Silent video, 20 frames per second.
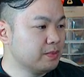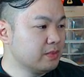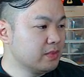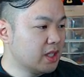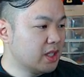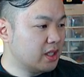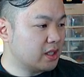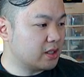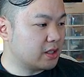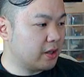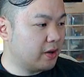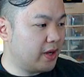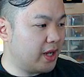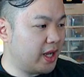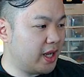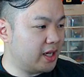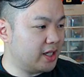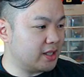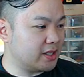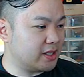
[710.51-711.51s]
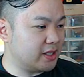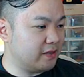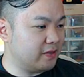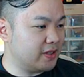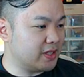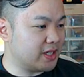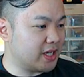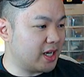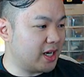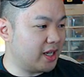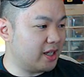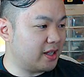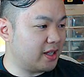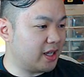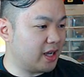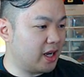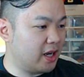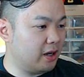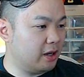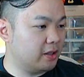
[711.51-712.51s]
Let's go ahead and see if he's got
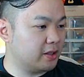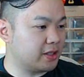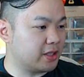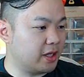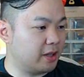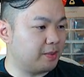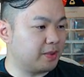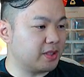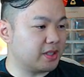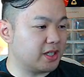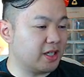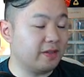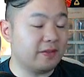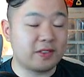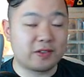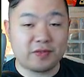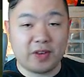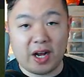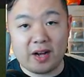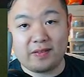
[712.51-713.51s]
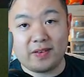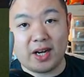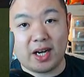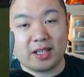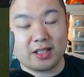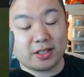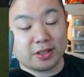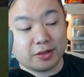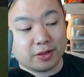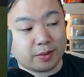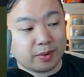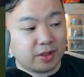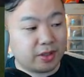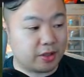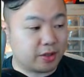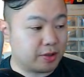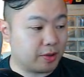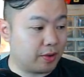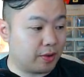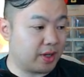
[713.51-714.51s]
anything else up his sleeve. He's 5'9", so he's one of the
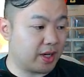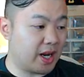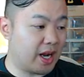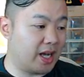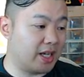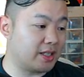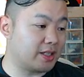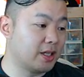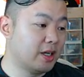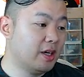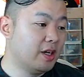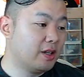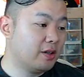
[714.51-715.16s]
shorter guys.